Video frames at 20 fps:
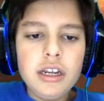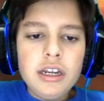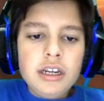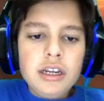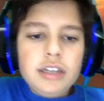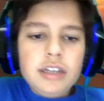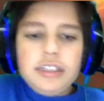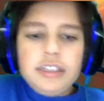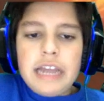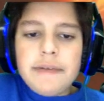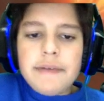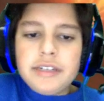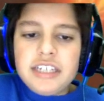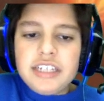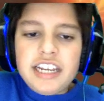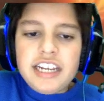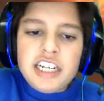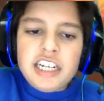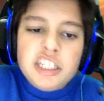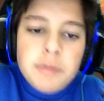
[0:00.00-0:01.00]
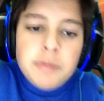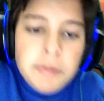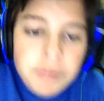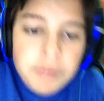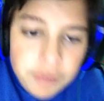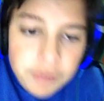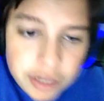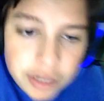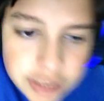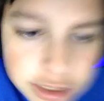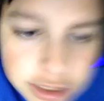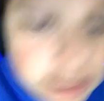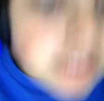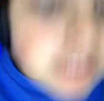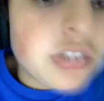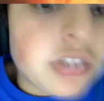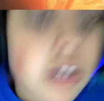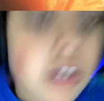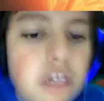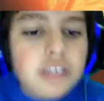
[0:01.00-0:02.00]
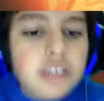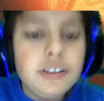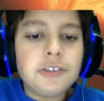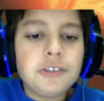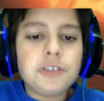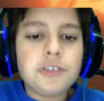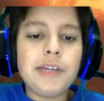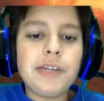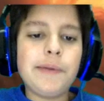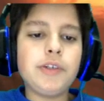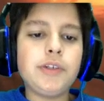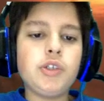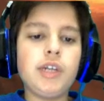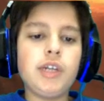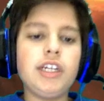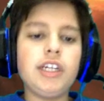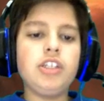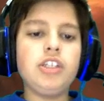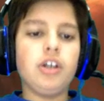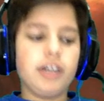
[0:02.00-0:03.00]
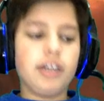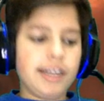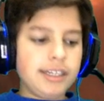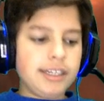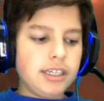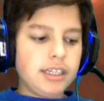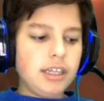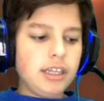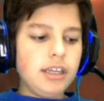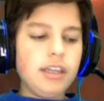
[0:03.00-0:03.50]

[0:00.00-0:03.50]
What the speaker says: Damage can't be prevented this turn, deals damage to any target.